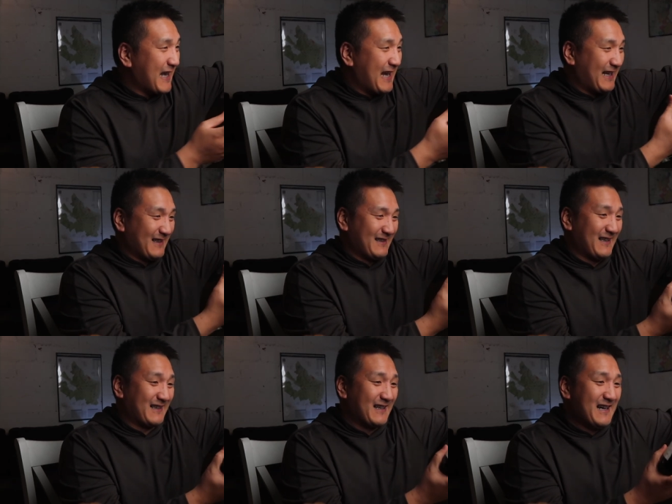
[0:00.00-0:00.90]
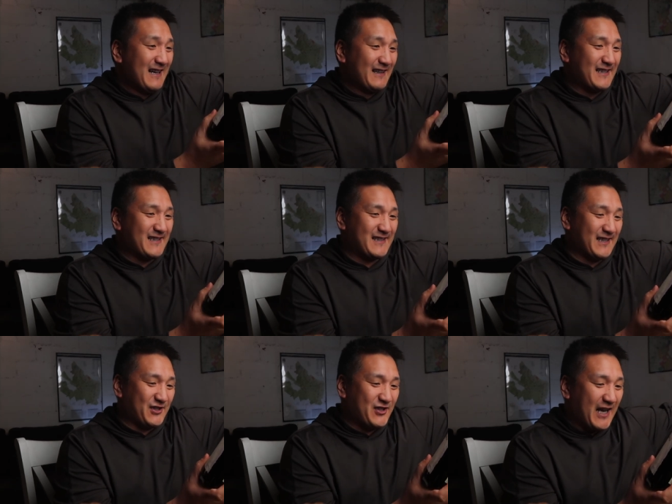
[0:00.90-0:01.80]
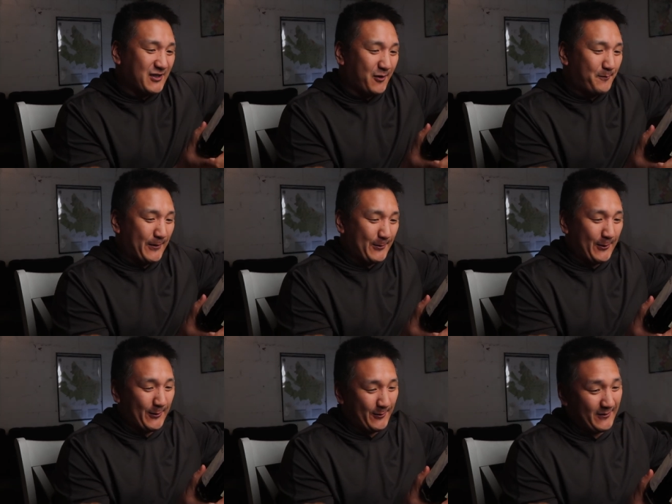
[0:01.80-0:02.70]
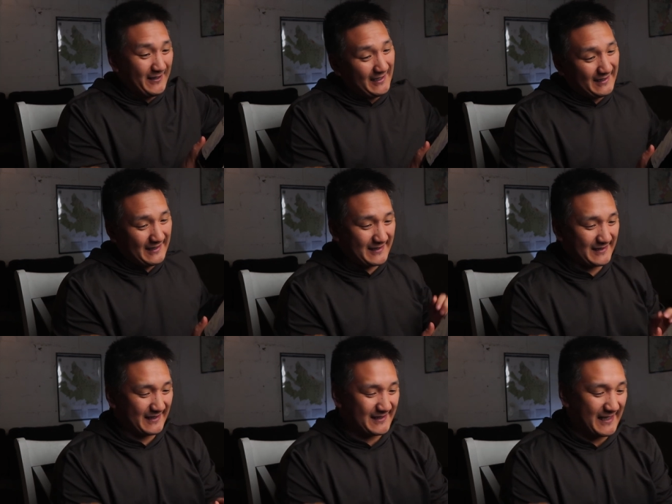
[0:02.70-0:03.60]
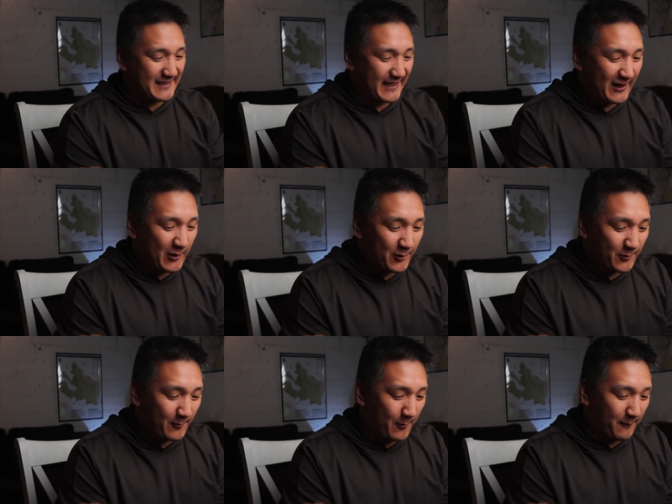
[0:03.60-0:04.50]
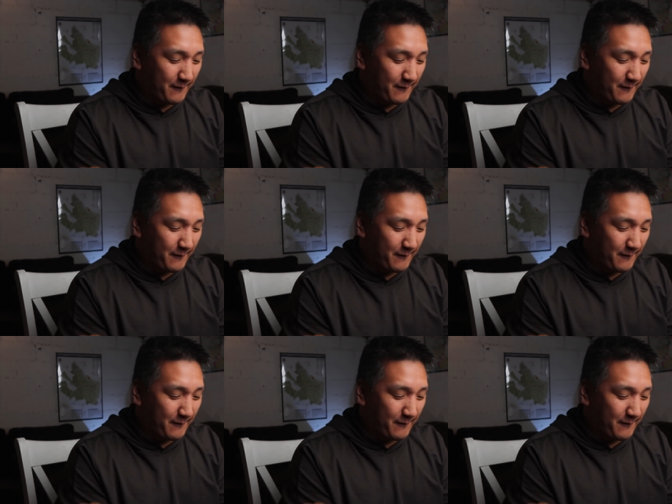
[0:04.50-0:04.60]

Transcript: take a look. This is the Château Pégau. This is the Setier Côtes du Rhône